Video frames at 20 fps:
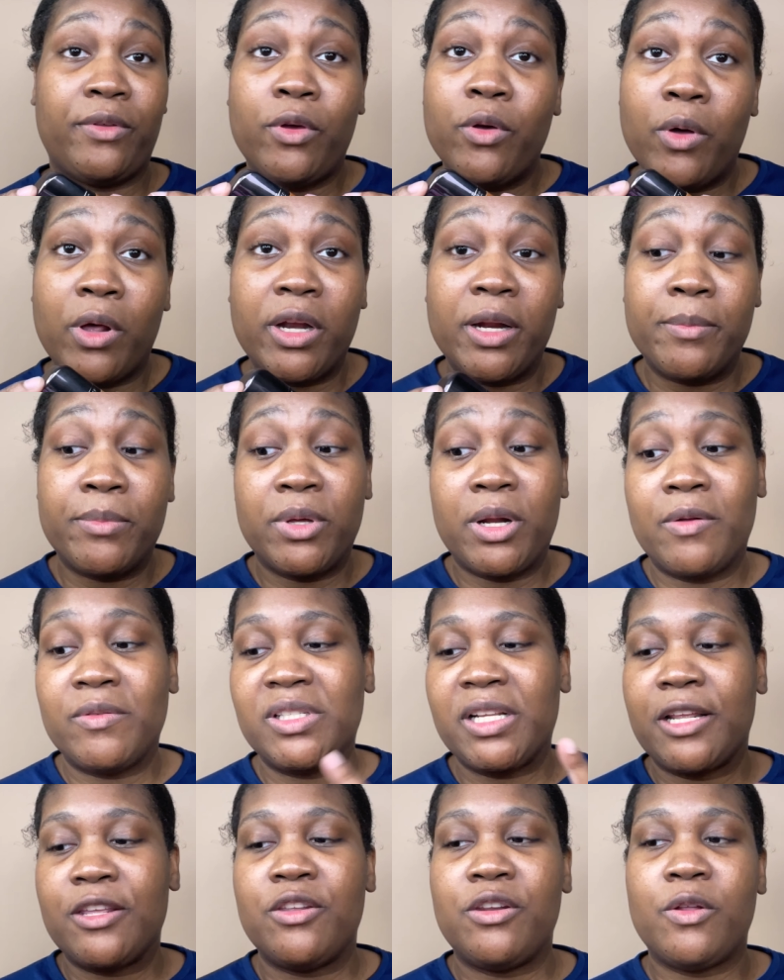on it, but I was
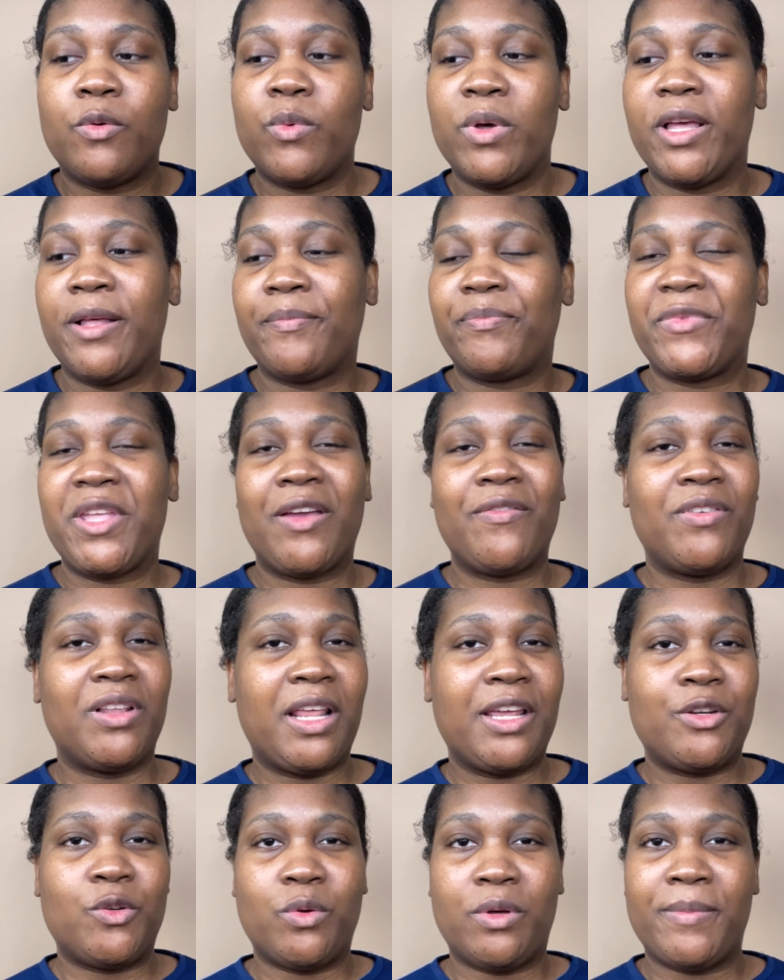like, you know what, I feel
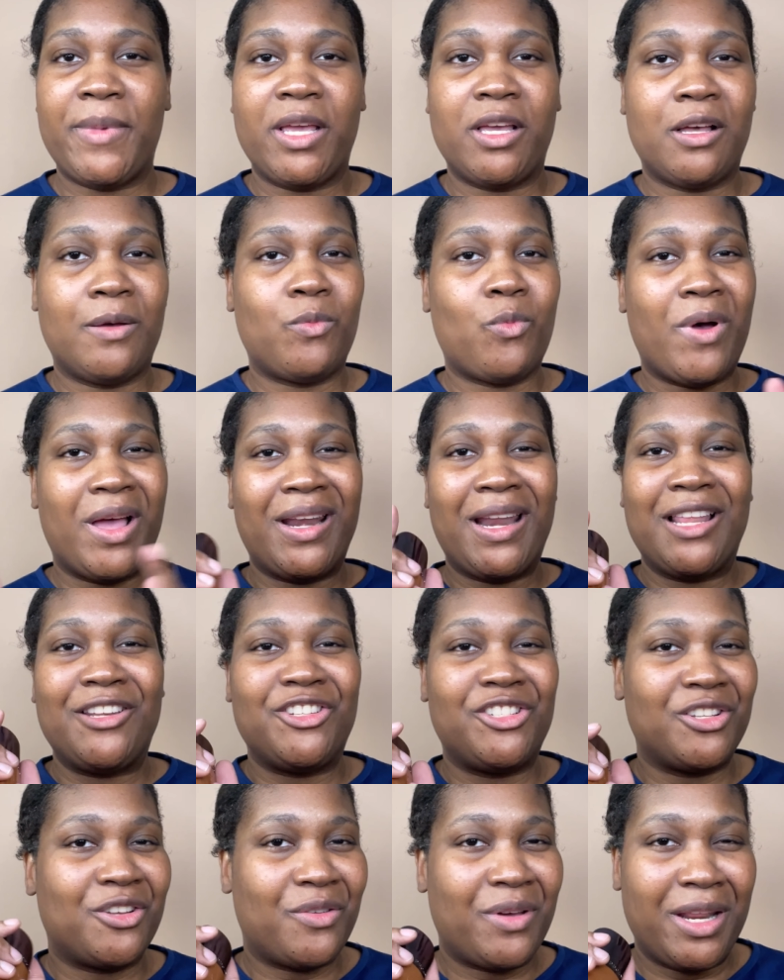like doing makeup, why not
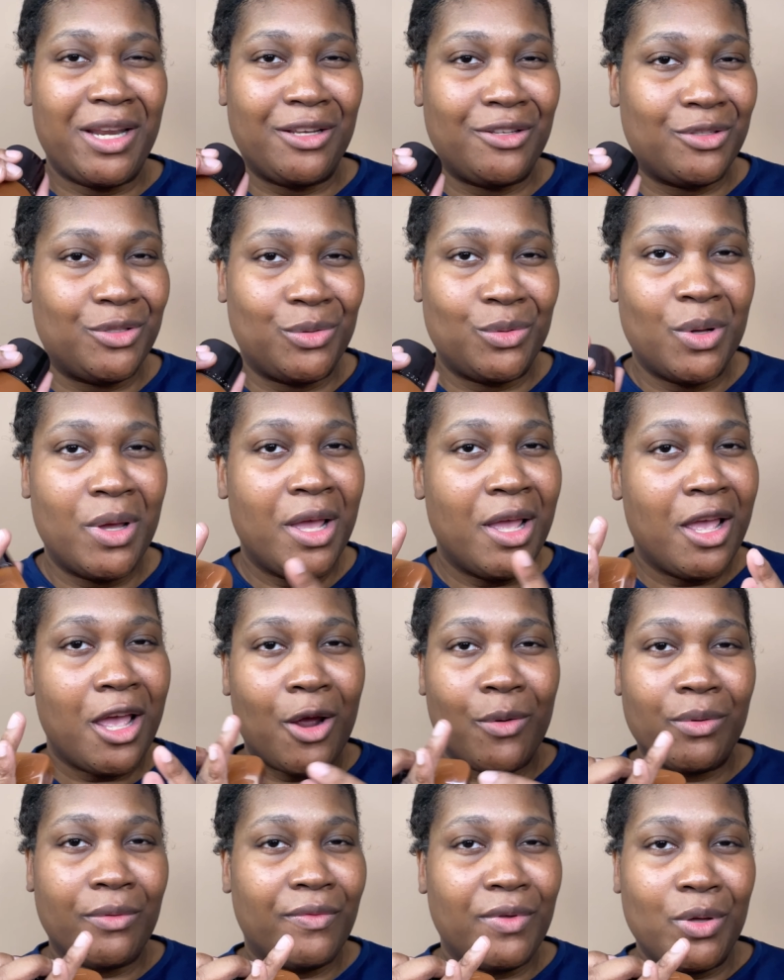just go ahead and do a
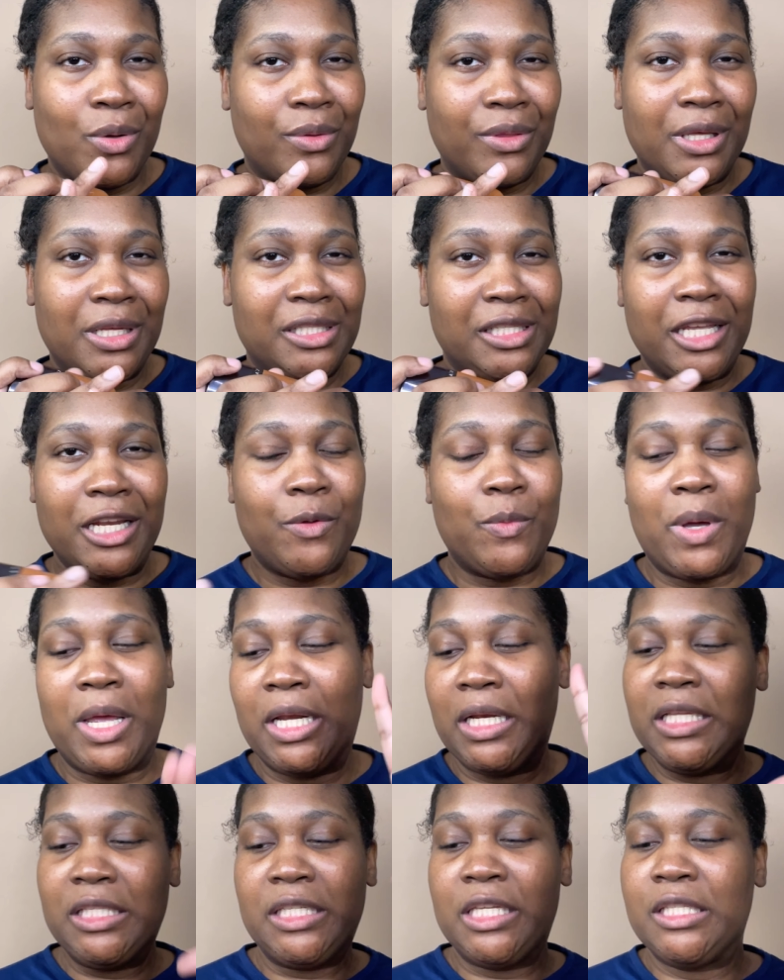review on this. Anyway,
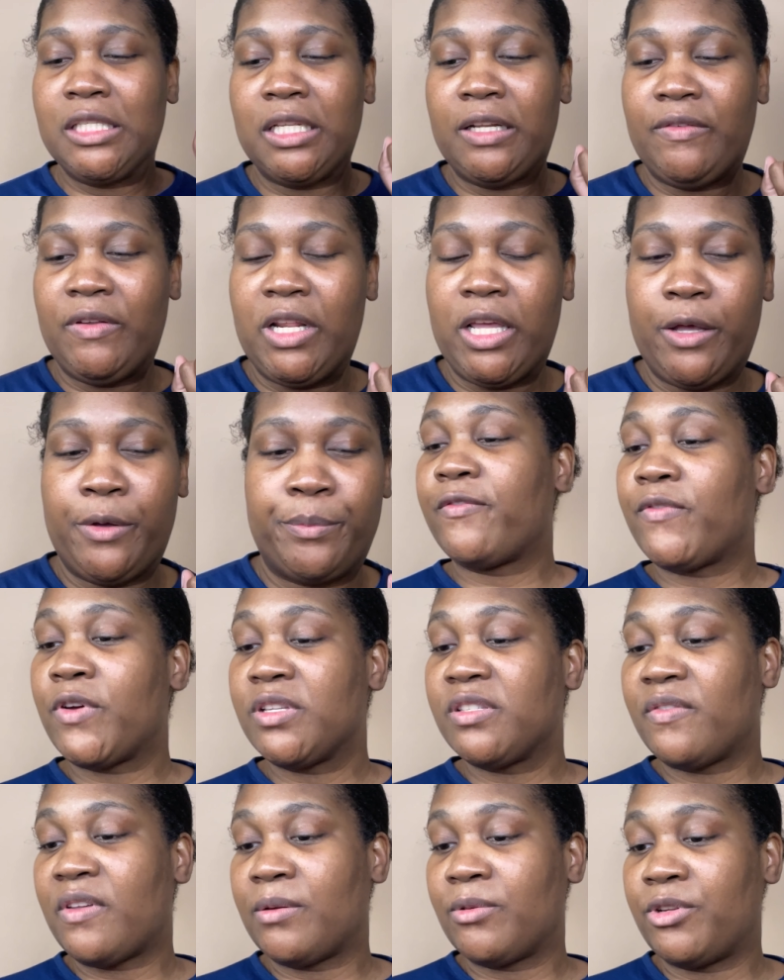let's get to the video.
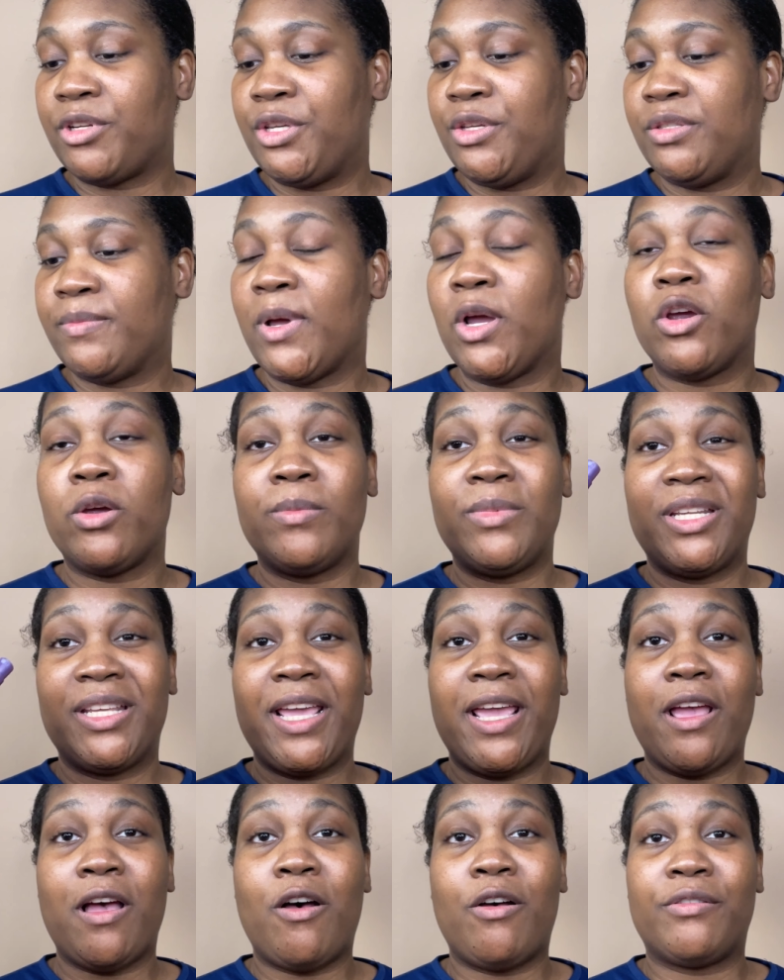First of all, I'm gonna use my Urban
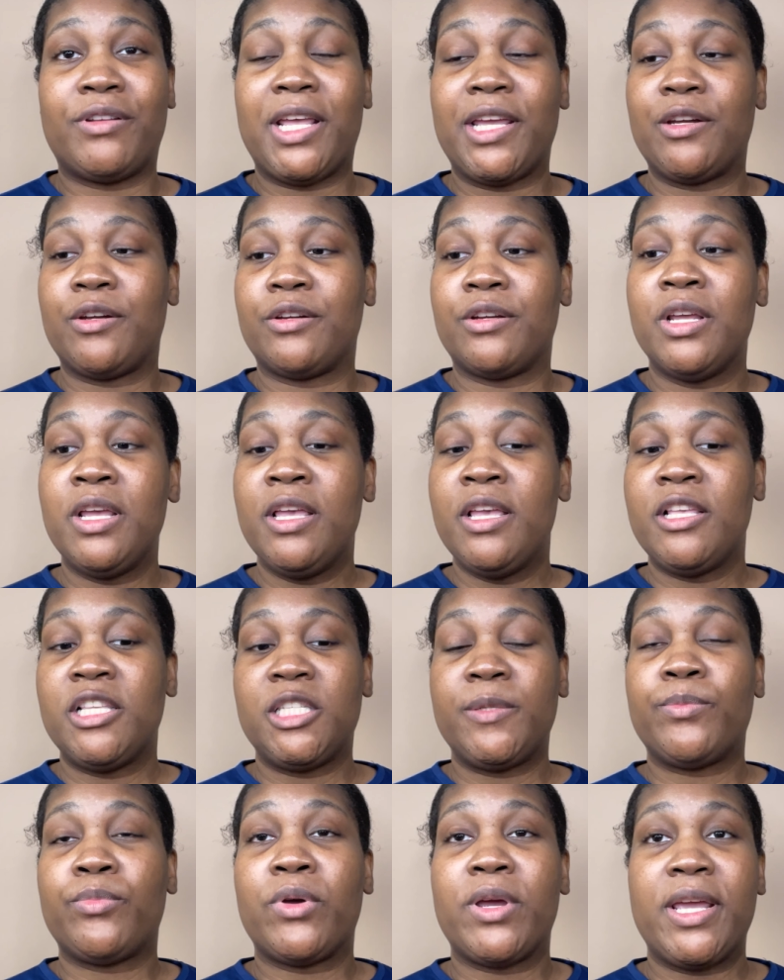Decay All Nighter
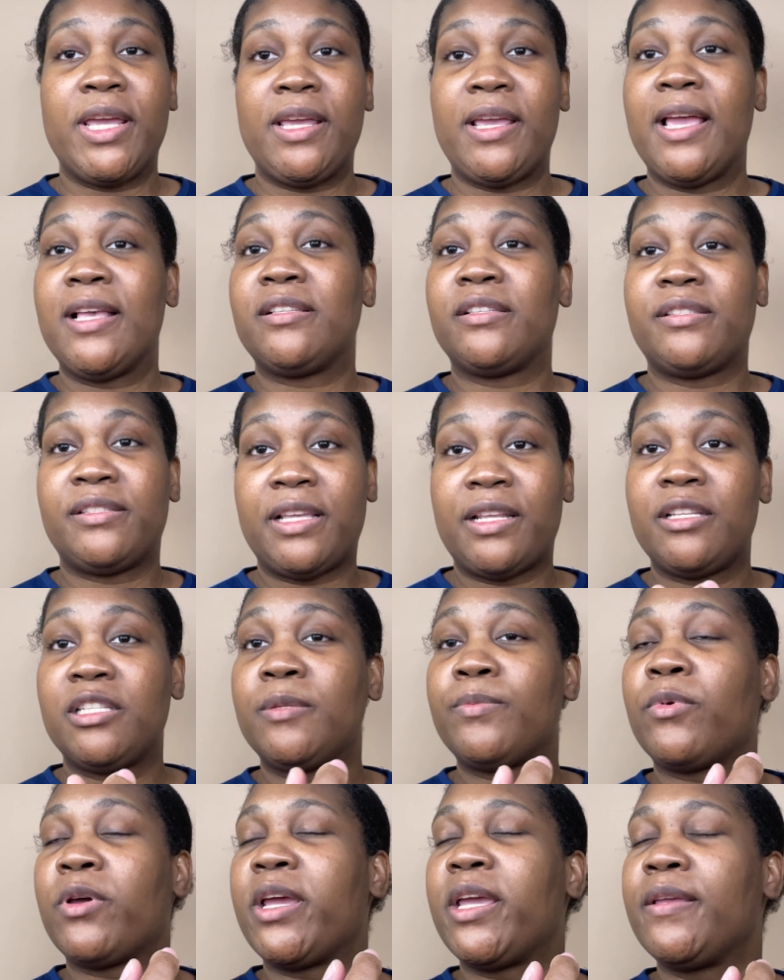spray as a setting
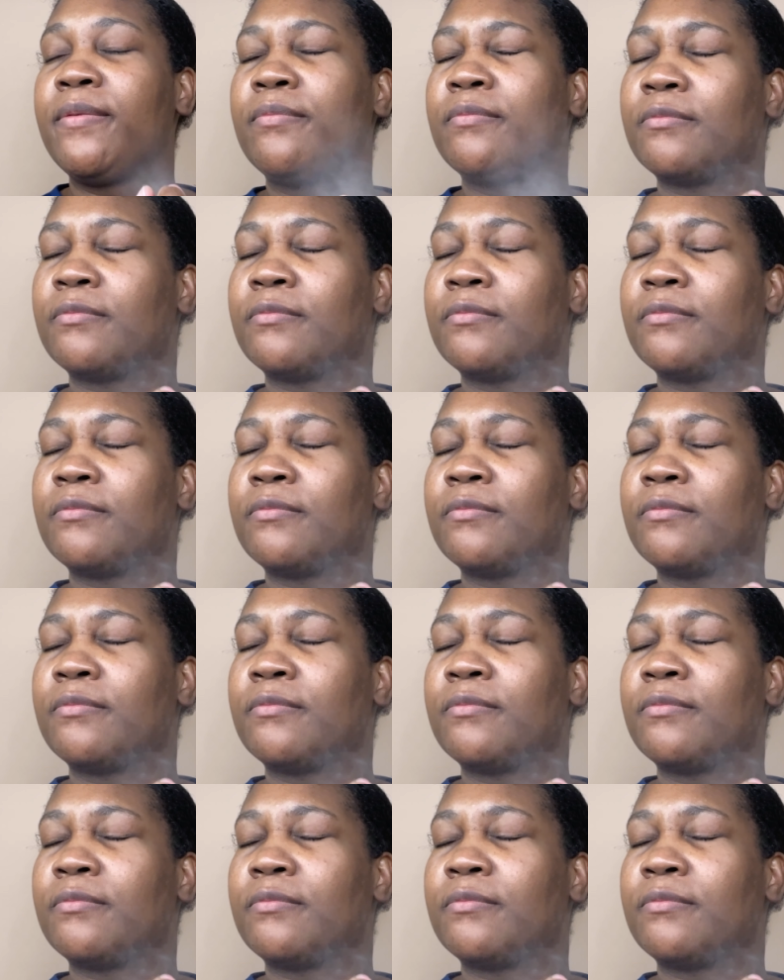spray.